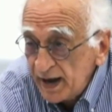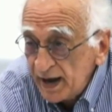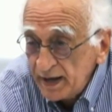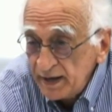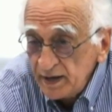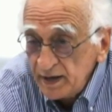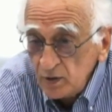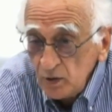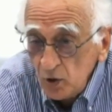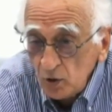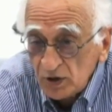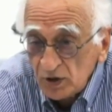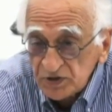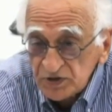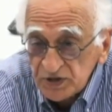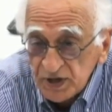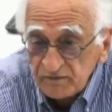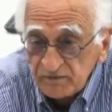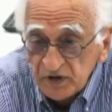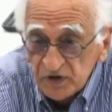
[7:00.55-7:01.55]
the
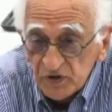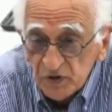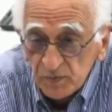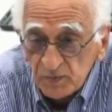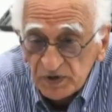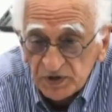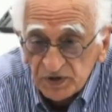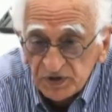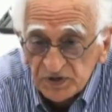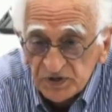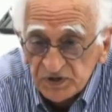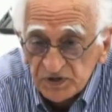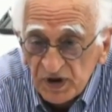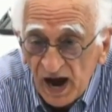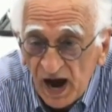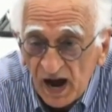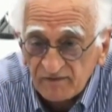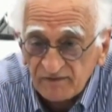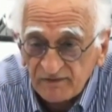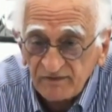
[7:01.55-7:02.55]
Canadian Nuclear Safety
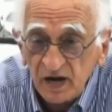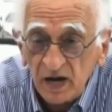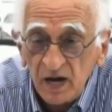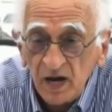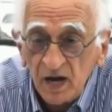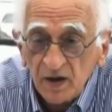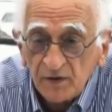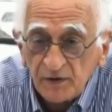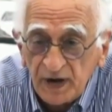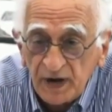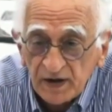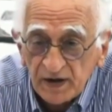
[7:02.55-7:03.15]
Commission staff